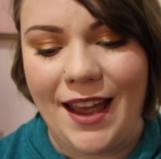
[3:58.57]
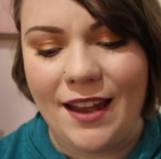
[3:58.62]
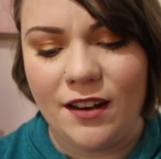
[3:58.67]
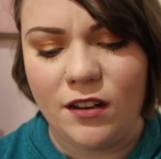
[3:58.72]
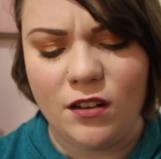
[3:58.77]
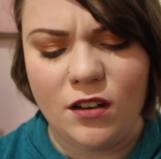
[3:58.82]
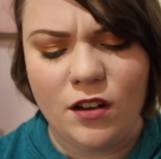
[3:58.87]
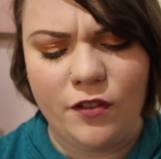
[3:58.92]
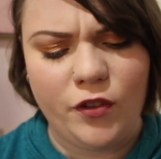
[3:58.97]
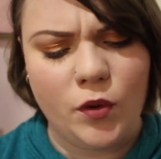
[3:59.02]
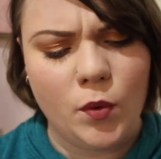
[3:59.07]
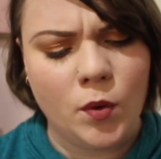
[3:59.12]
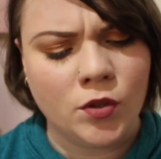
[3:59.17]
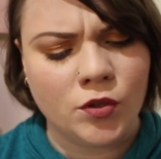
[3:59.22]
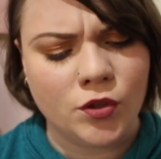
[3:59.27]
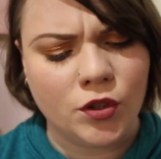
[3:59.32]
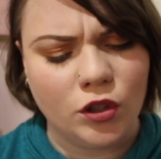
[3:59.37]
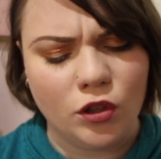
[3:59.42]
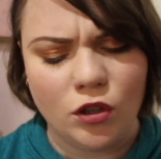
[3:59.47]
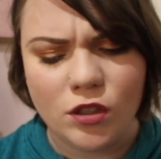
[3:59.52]
and a few
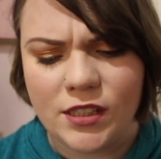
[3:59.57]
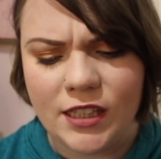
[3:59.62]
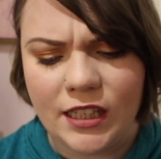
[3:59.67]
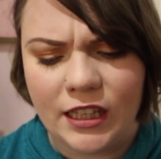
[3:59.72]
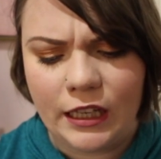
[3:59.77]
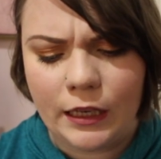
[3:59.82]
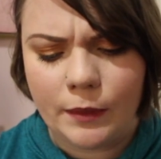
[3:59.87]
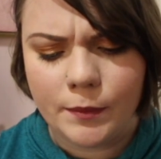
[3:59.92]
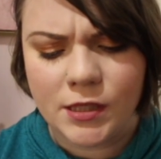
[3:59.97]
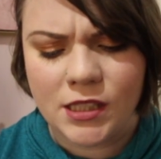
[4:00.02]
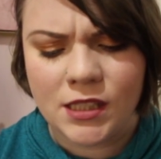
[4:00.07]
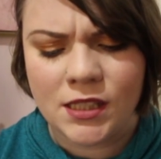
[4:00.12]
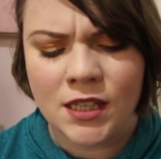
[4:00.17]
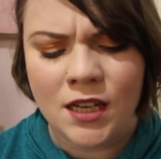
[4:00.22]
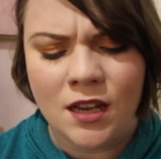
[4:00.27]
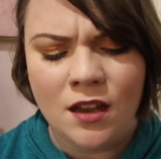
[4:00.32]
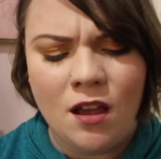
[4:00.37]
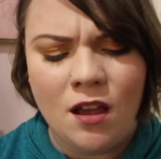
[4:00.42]
ultra glossy lips.